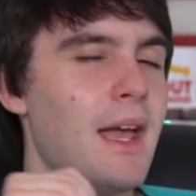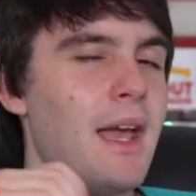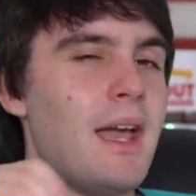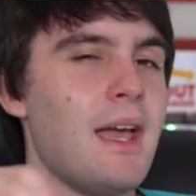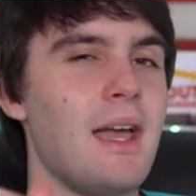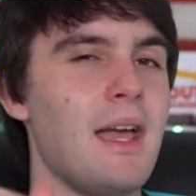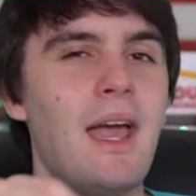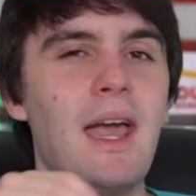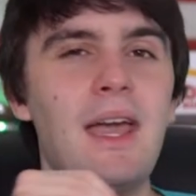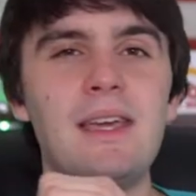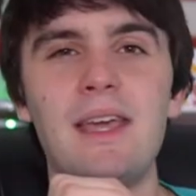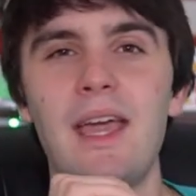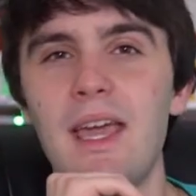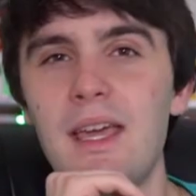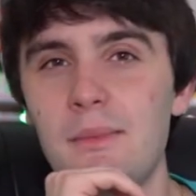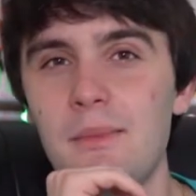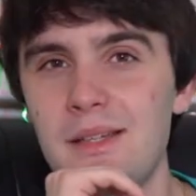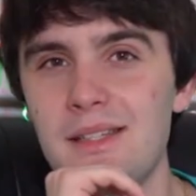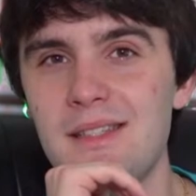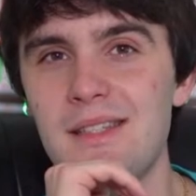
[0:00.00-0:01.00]

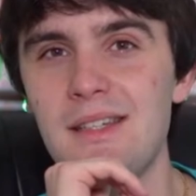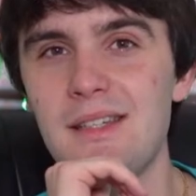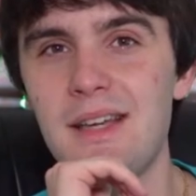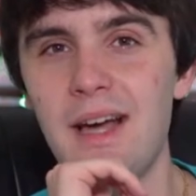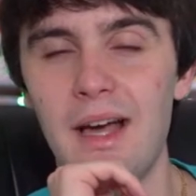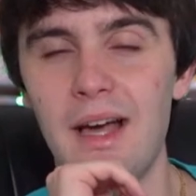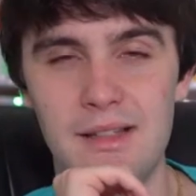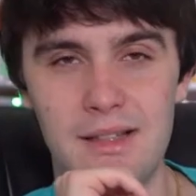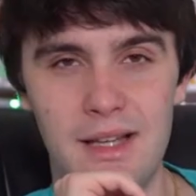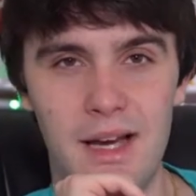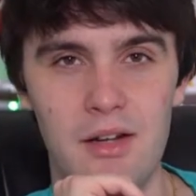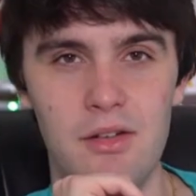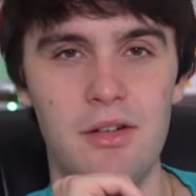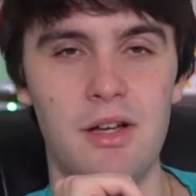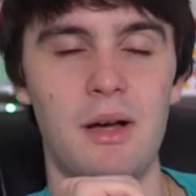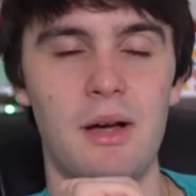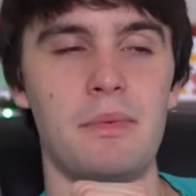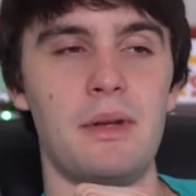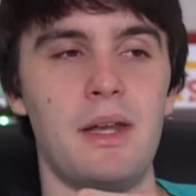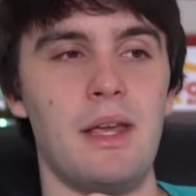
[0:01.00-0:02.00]
Hey, ABC Title
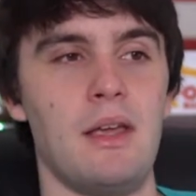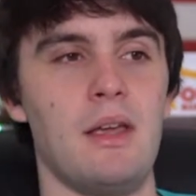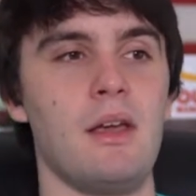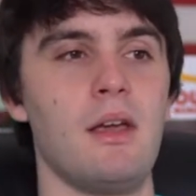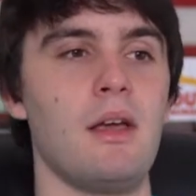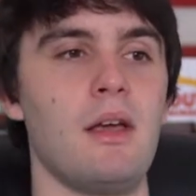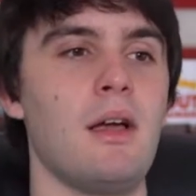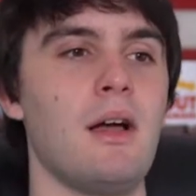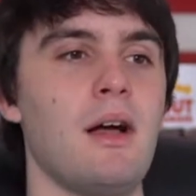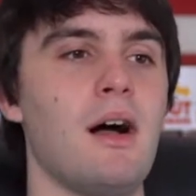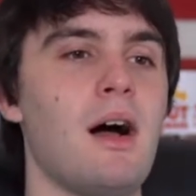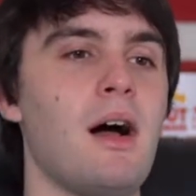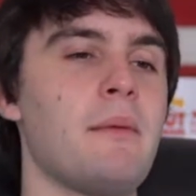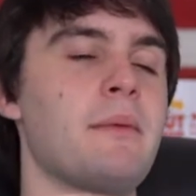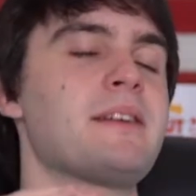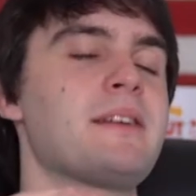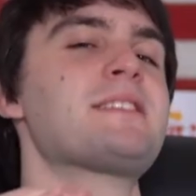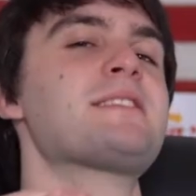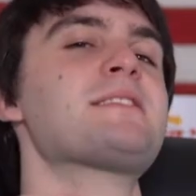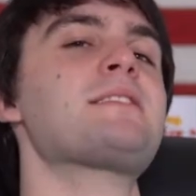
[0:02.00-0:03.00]
Company, I'm
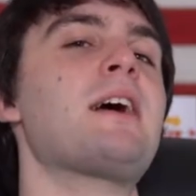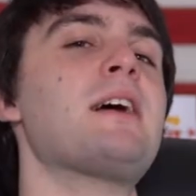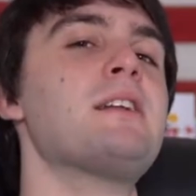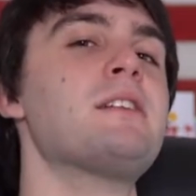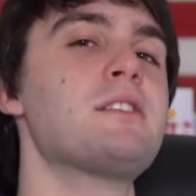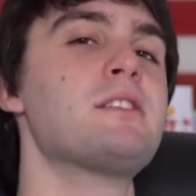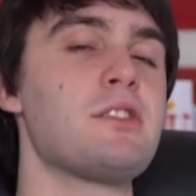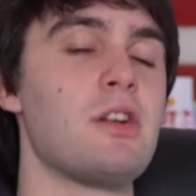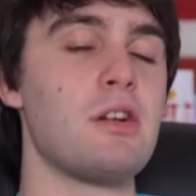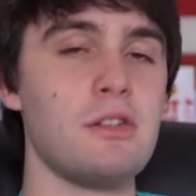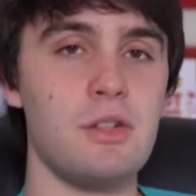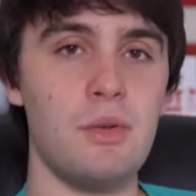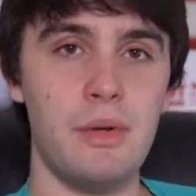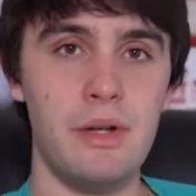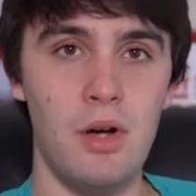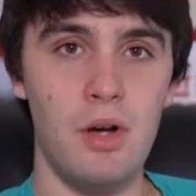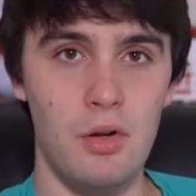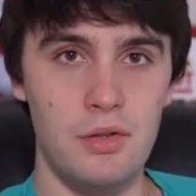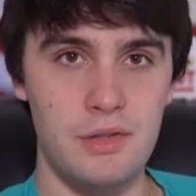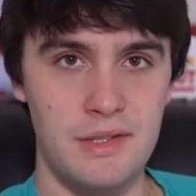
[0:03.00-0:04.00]
excited to start
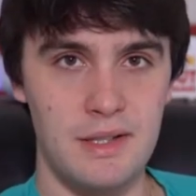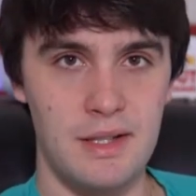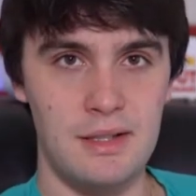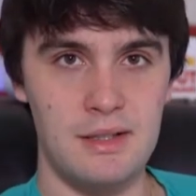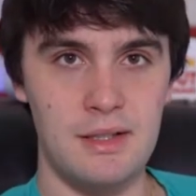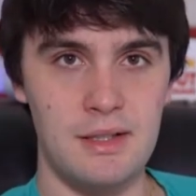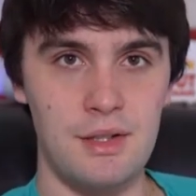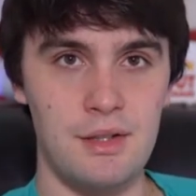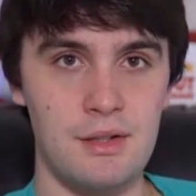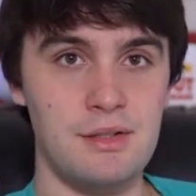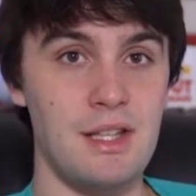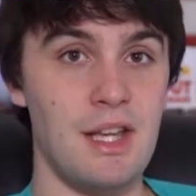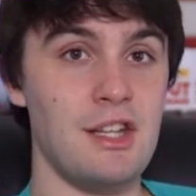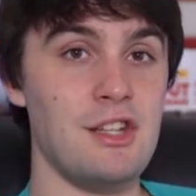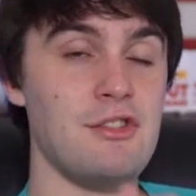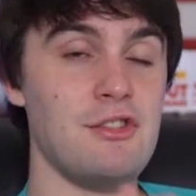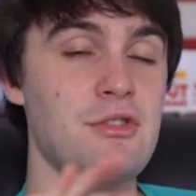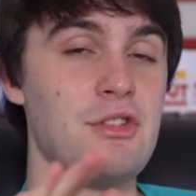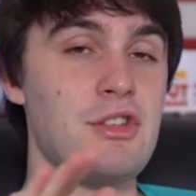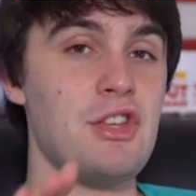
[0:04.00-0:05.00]
doing wholesaling deals
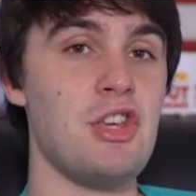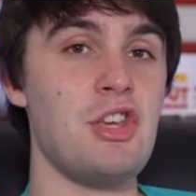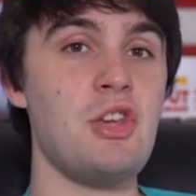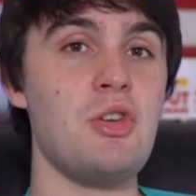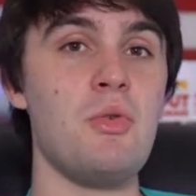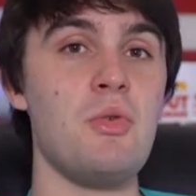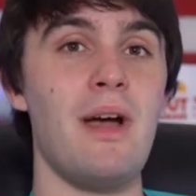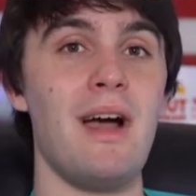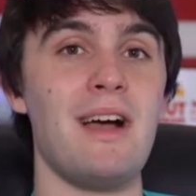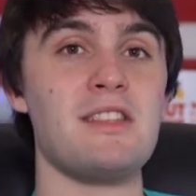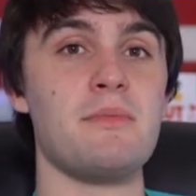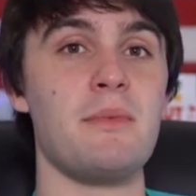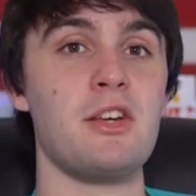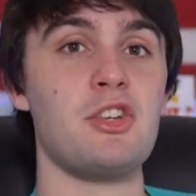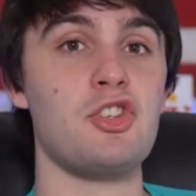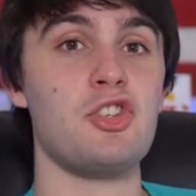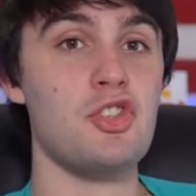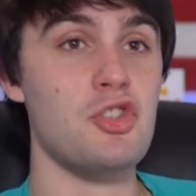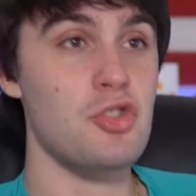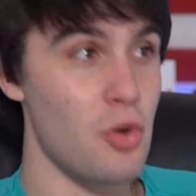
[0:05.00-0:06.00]
and using you as my
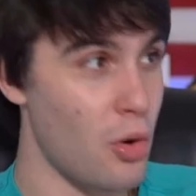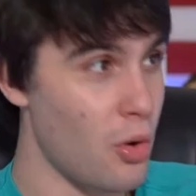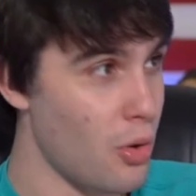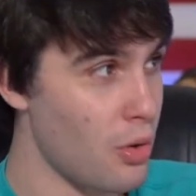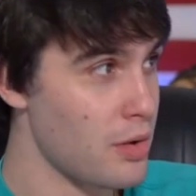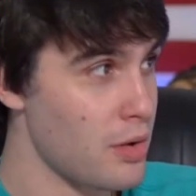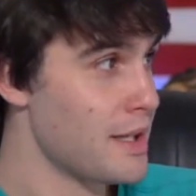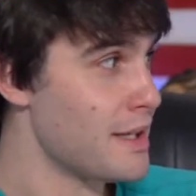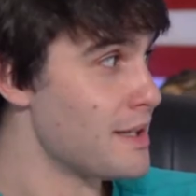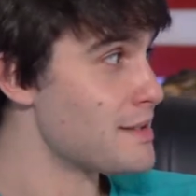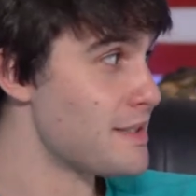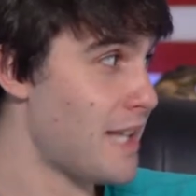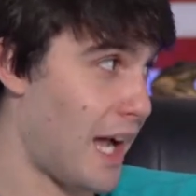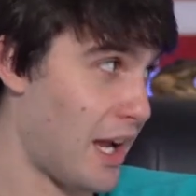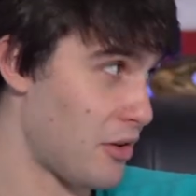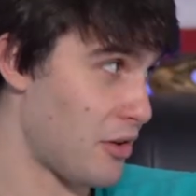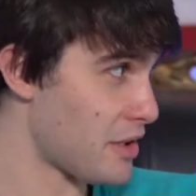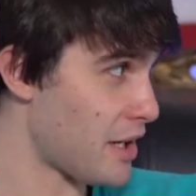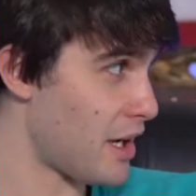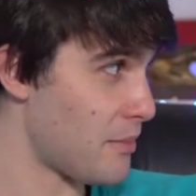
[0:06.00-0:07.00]
sole
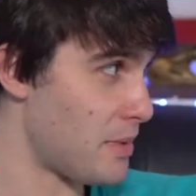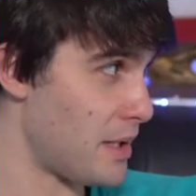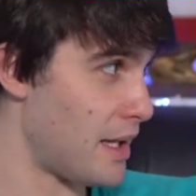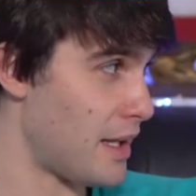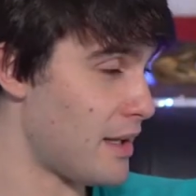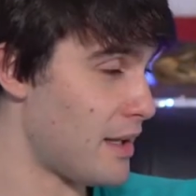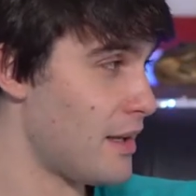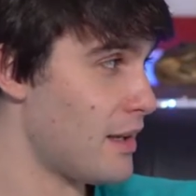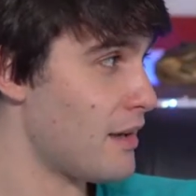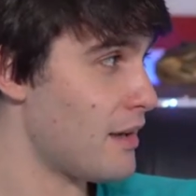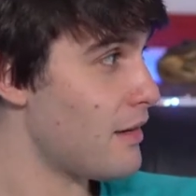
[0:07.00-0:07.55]
title company.